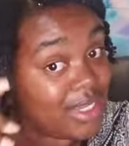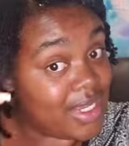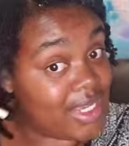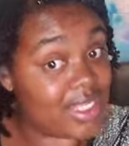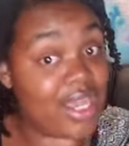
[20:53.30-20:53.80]

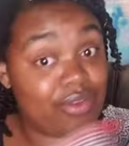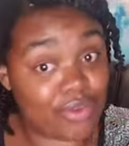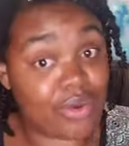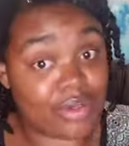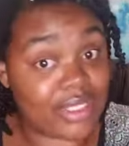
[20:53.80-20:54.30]
it sounds
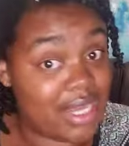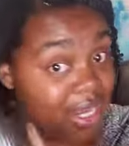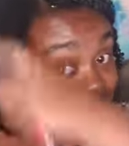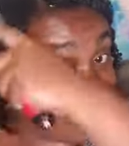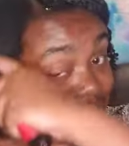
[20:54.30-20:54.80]
worse than it
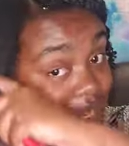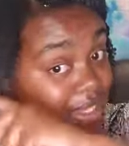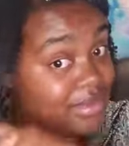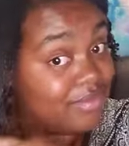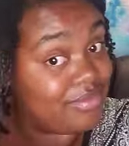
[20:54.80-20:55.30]
is. Like,
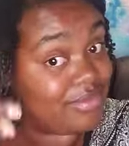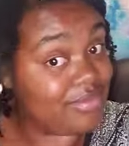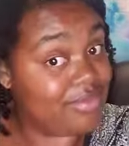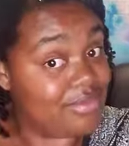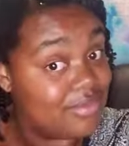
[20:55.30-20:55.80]

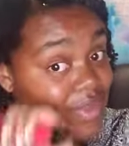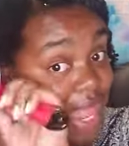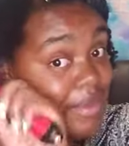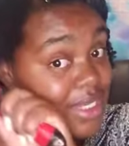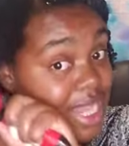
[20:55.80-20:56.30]

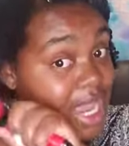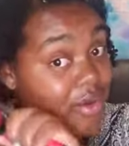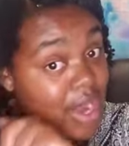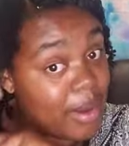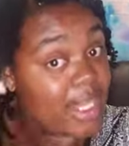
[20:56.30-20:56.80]
I be snack
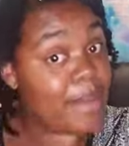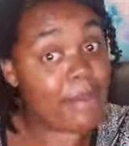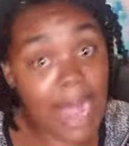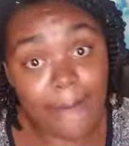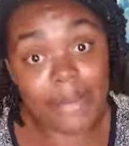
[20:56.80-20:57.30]
crackling,
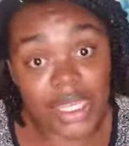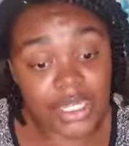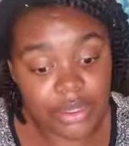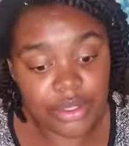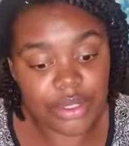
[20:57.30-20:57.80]
popping,
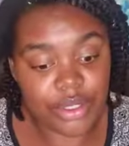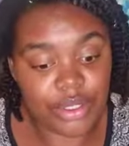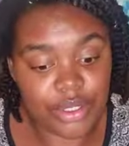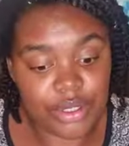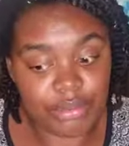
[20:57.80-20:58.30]

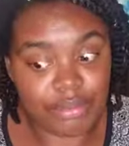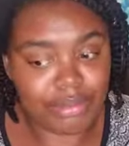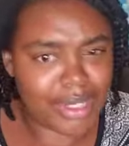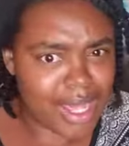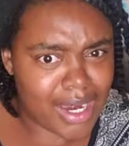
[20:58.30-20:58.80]

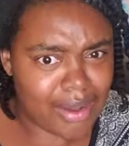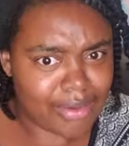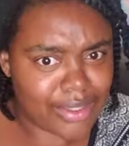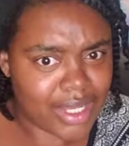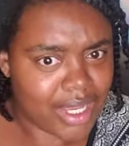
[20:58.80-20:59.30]
but not all the
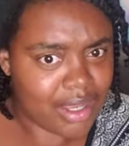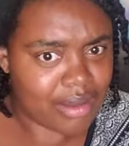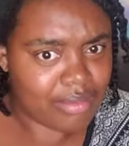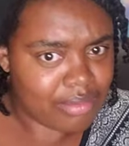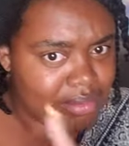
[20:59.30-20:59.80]
time.
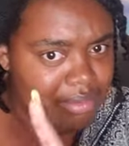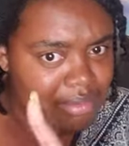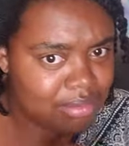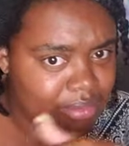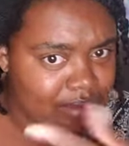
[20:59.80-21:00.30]

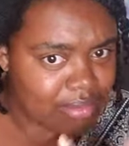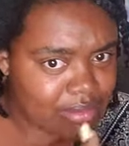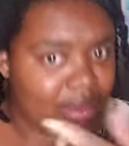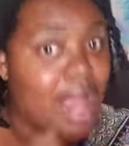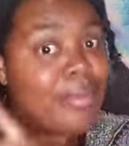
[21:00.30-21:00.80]

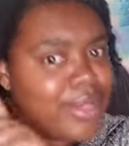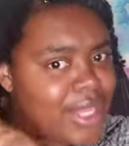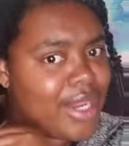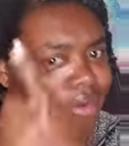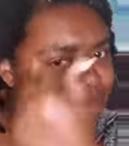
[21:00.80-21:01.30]
I'm
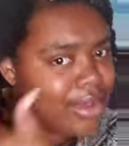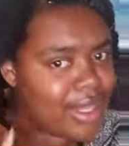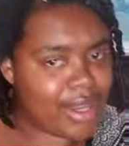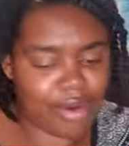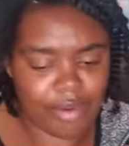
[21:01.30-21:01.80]
detangled
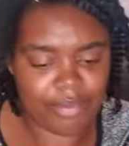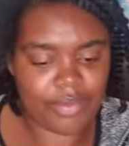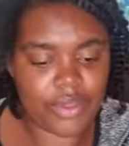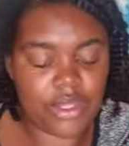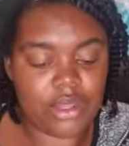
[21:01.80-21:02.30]
here.
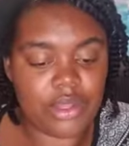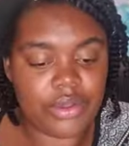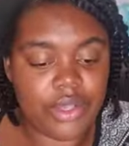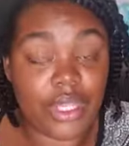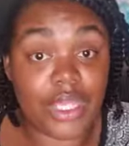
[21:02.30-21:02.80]

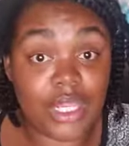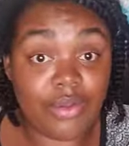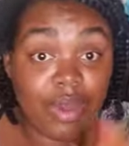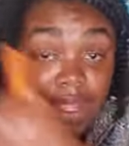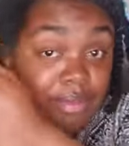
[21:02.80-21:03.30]

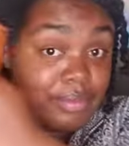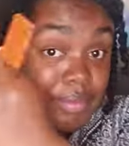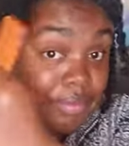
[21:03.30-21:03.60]
Anyway,